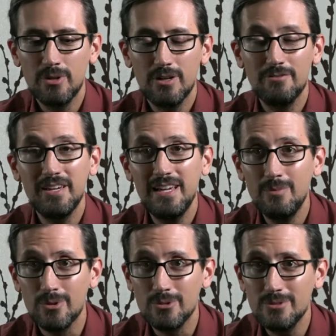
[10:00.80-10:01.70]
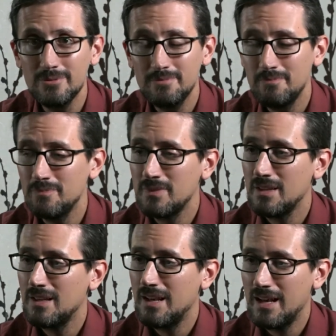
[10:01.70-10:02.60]
book of Hebrews,
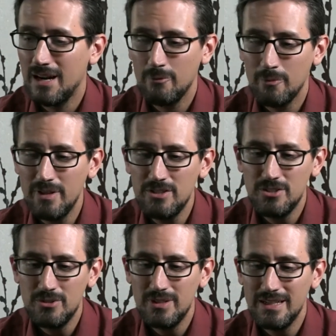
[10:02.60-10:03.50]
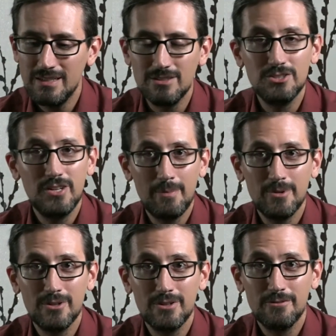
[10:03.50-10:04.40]
and I will meet you in
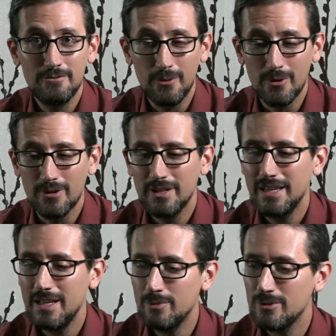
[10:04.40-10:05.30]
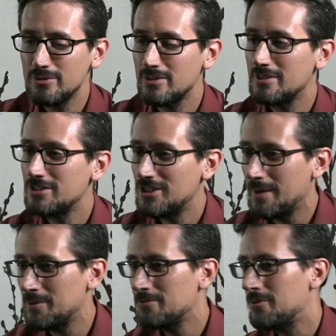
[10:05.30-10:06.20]
chapter 4. Hebrews
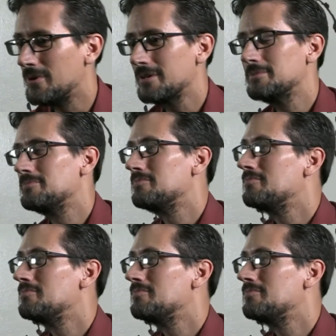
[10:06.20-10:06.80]
chapter 4